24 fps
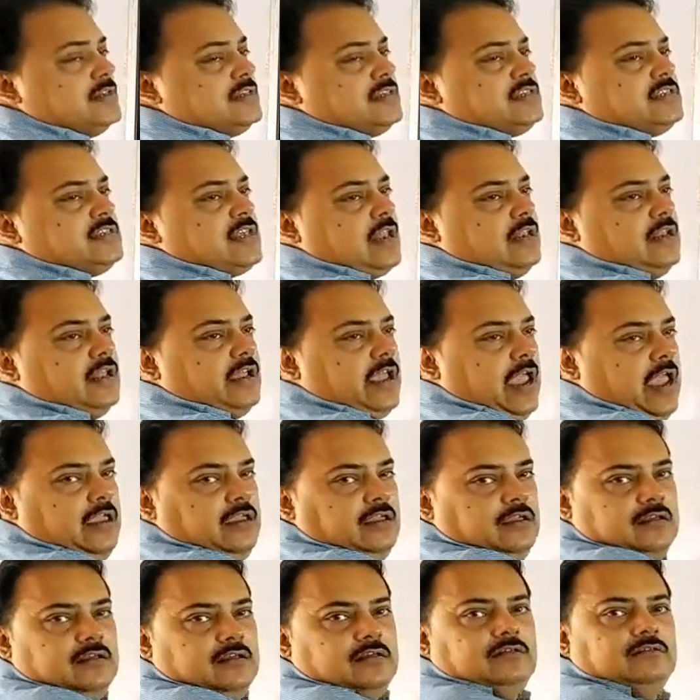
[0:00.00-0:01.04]

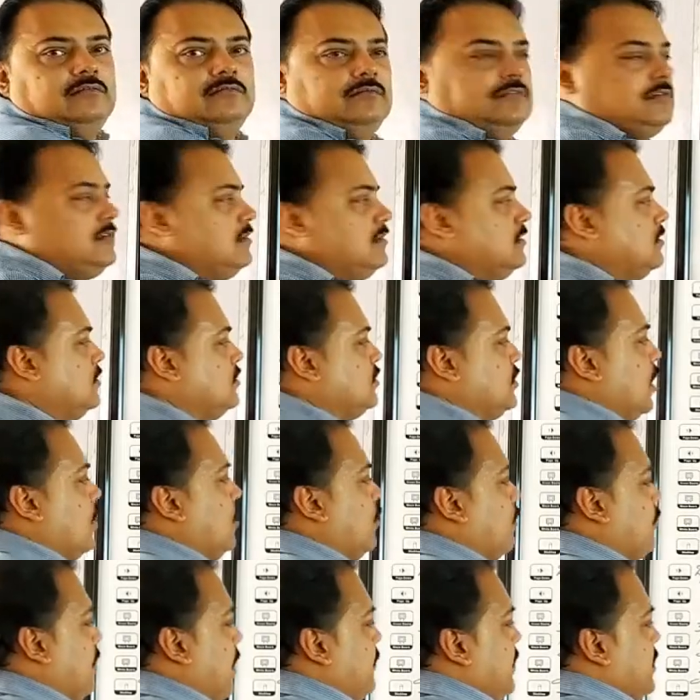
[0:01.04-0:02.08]
sulking,
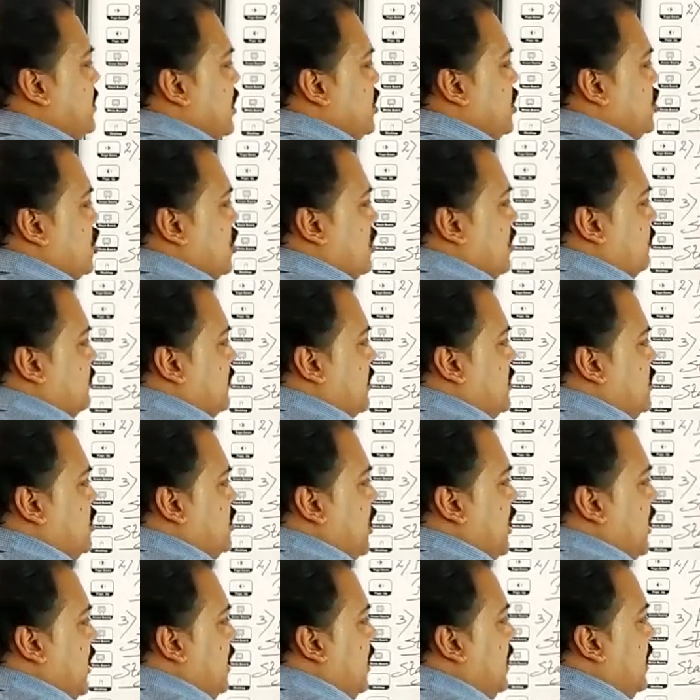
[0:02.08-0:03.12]
so repetition of the
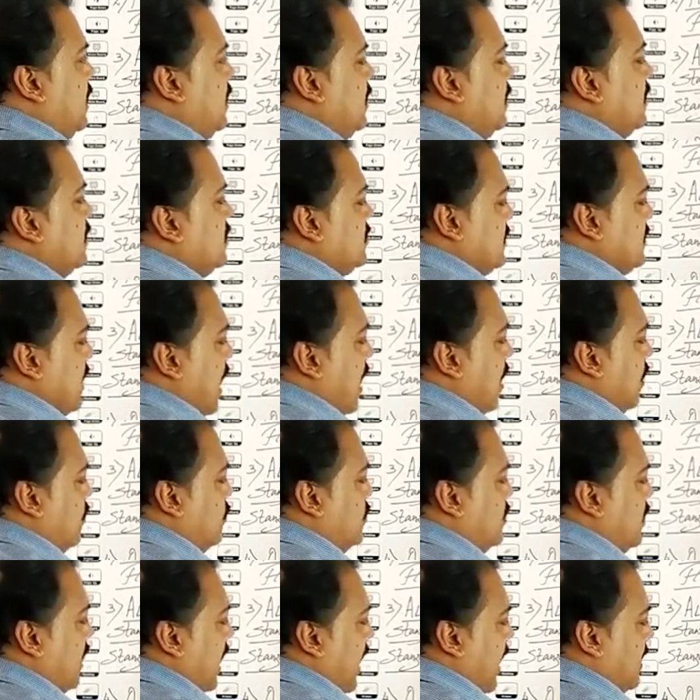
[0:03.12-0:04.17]
T
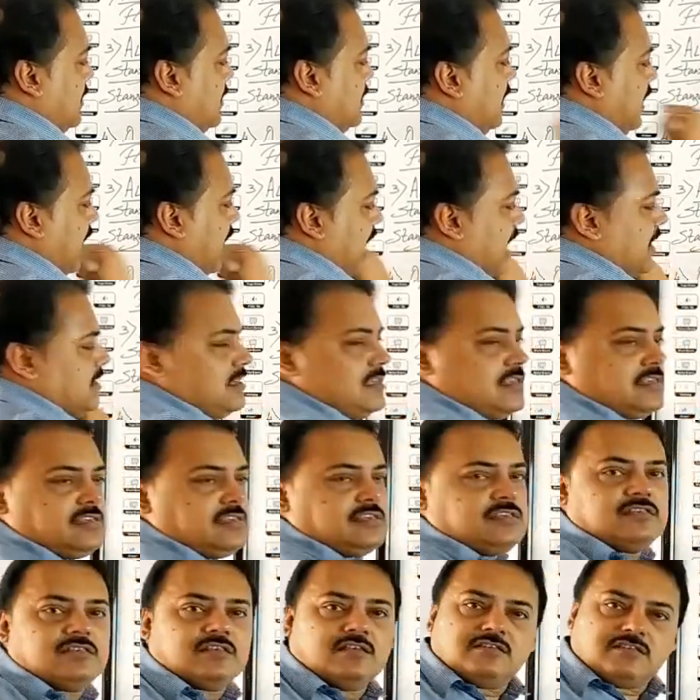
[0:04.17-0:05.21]
sound and the
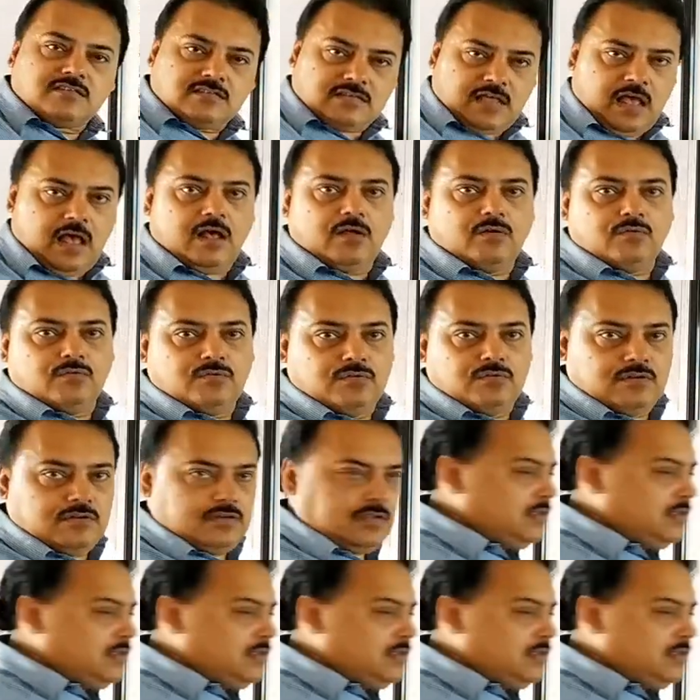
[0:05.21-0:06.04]
S sound,